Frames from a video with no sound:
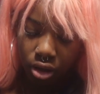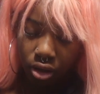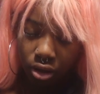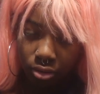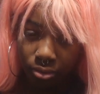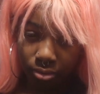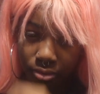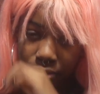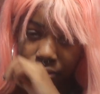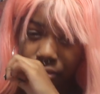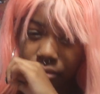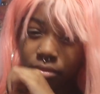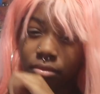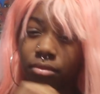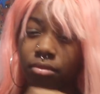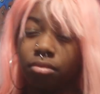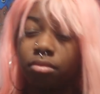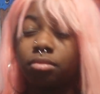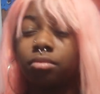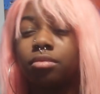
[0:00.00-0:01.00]

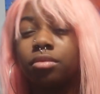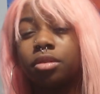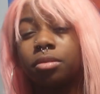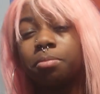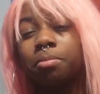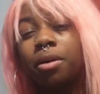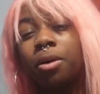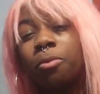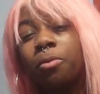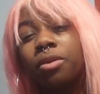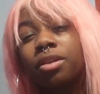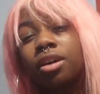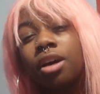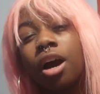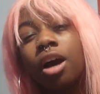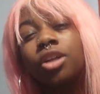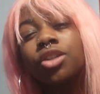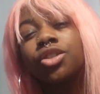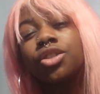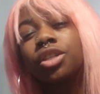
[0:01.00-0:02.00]
But what
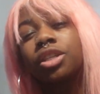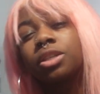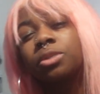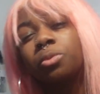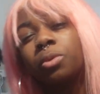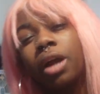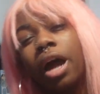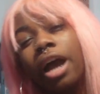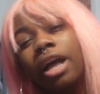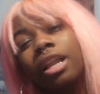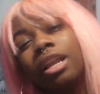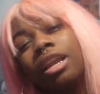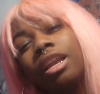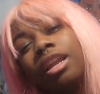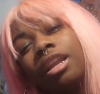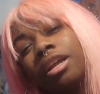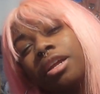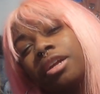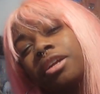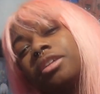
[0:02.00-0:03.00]
contradicts what I
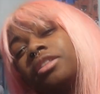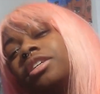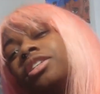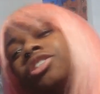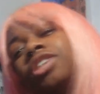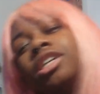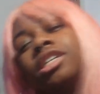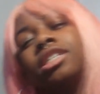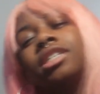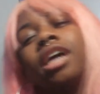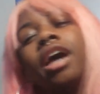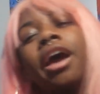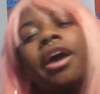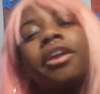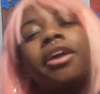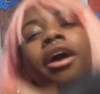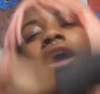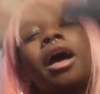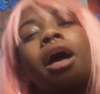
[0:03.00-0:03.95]
literally just said,